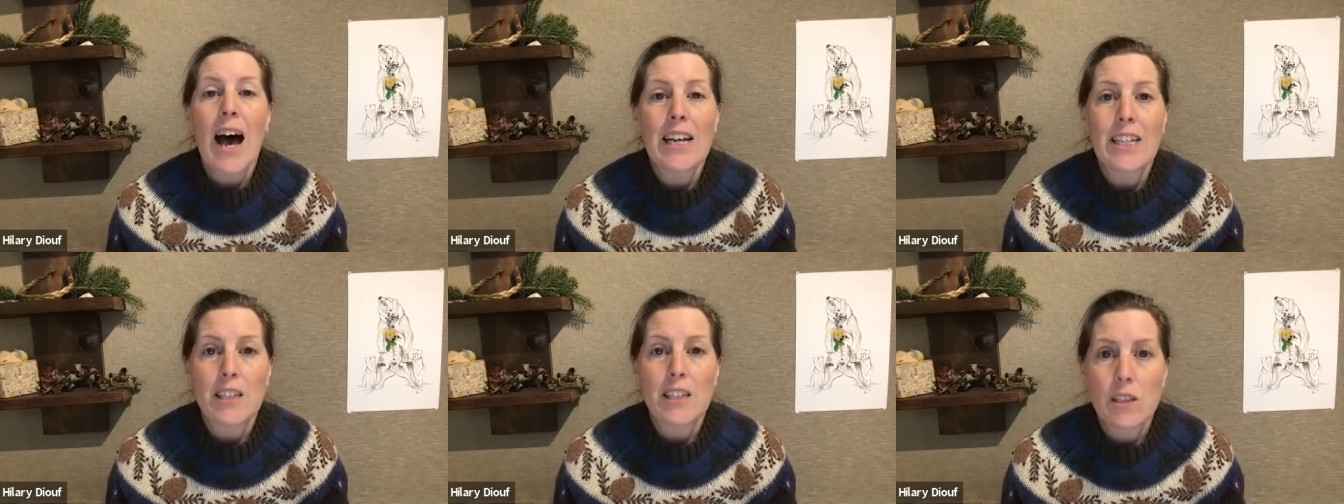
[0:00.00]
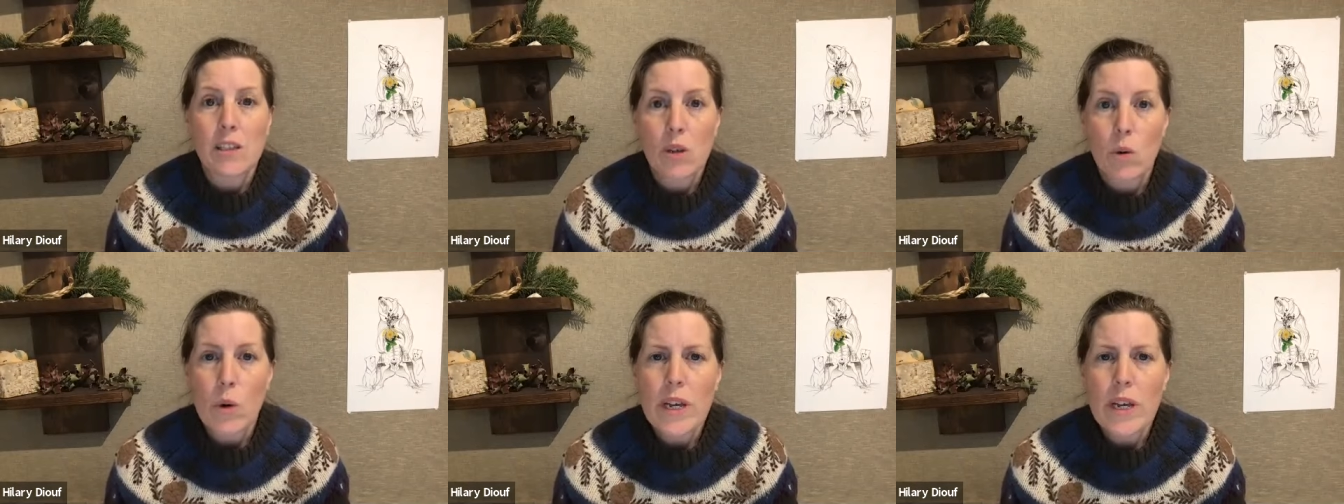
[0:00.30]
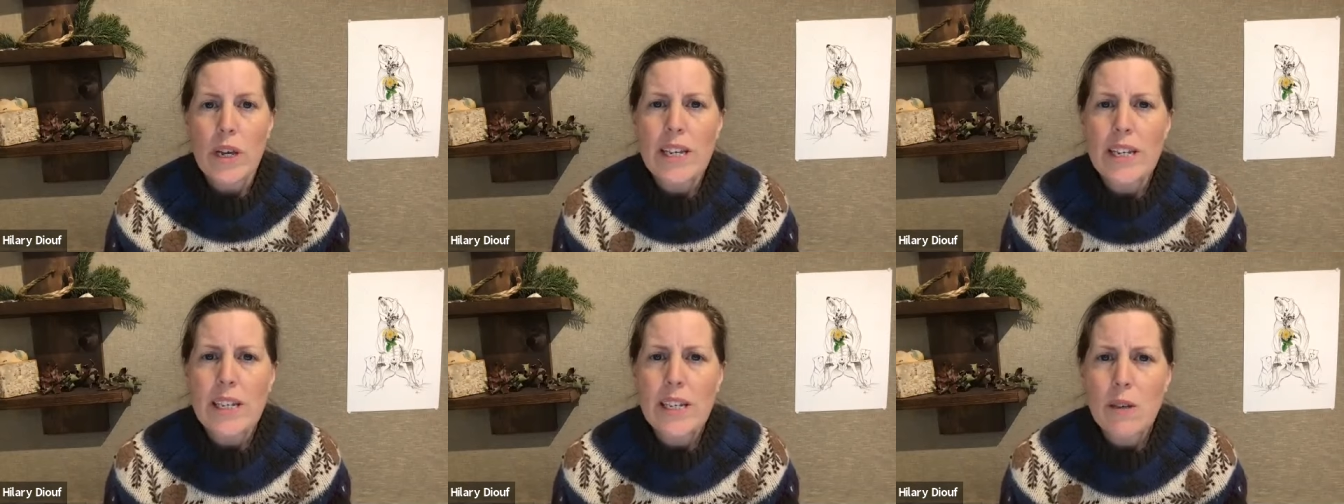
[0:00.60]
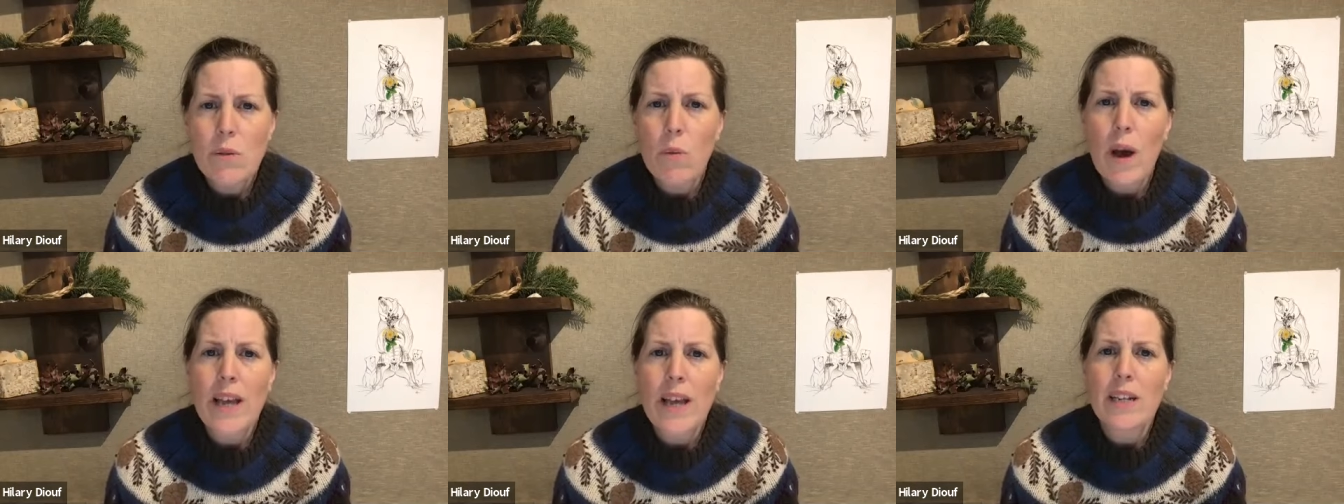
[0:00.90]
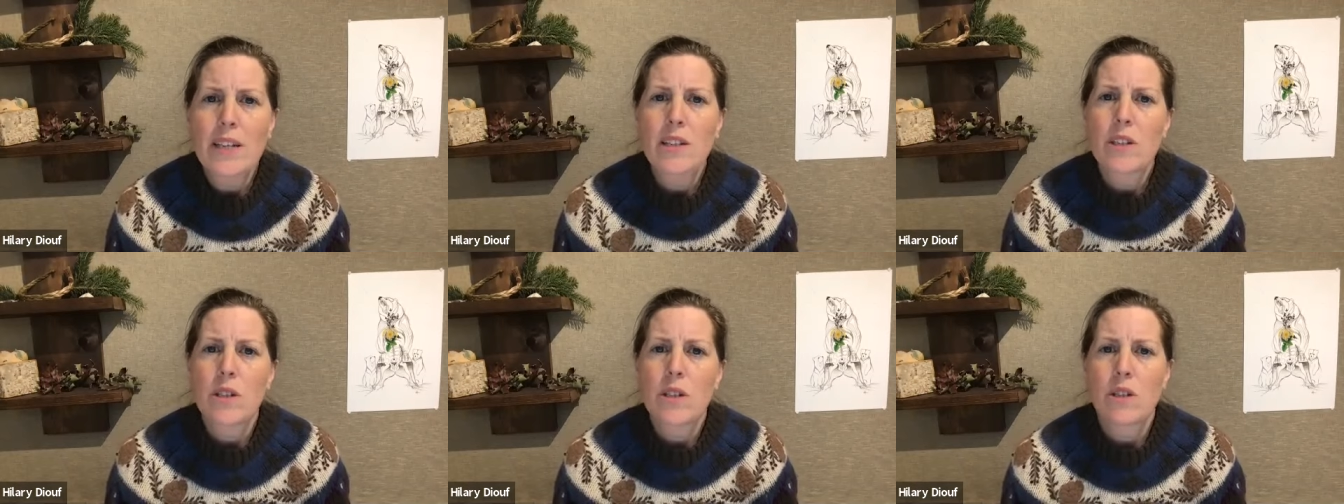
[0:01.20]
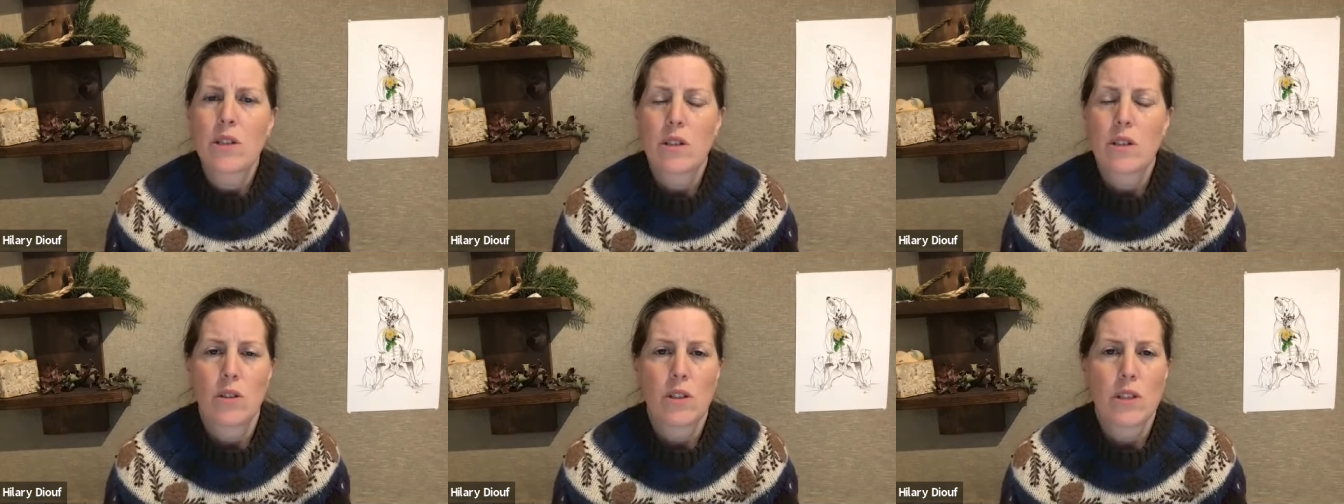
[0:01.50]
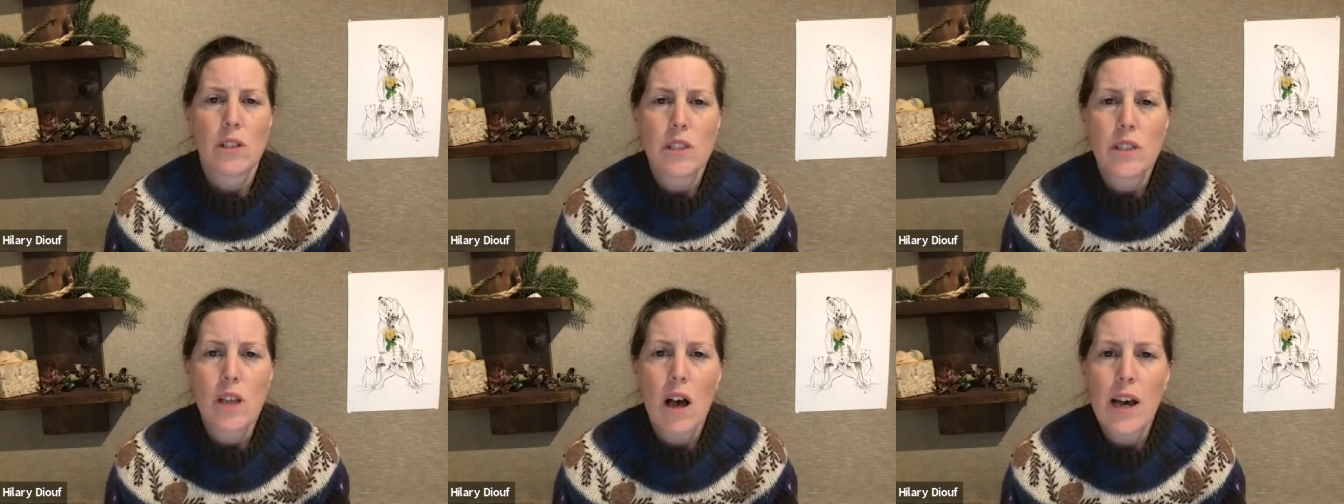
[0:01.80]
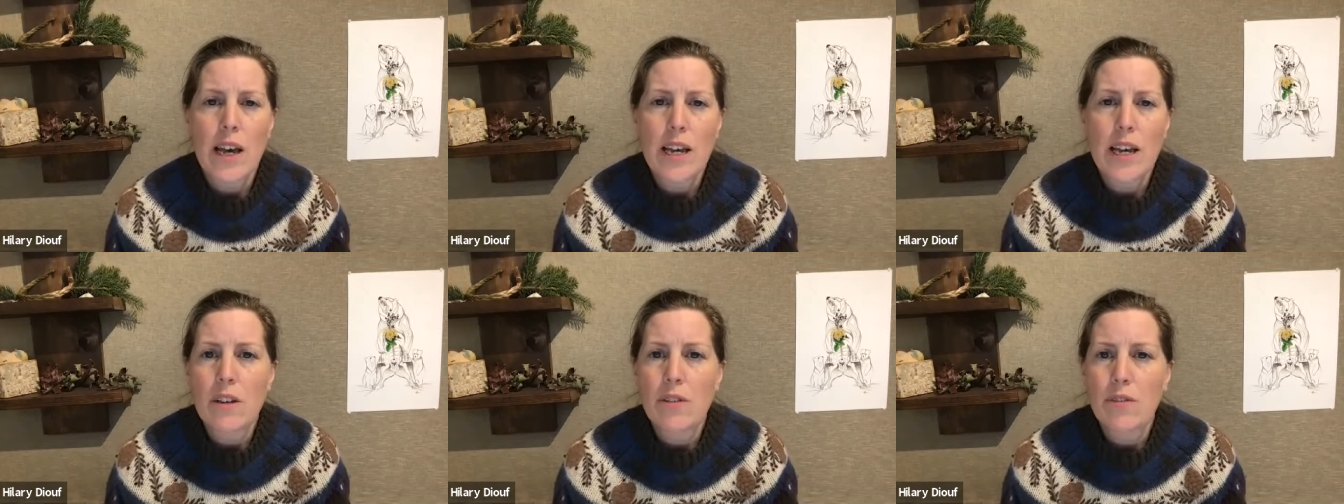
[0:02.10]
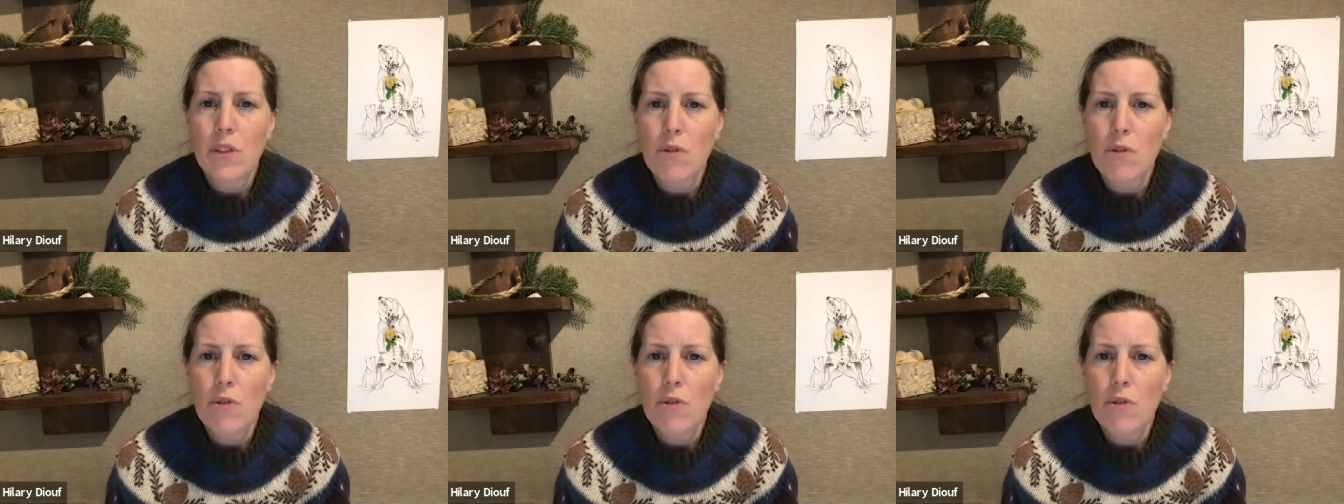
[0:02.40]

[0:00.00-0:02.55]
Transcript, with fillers: And so he went to the side of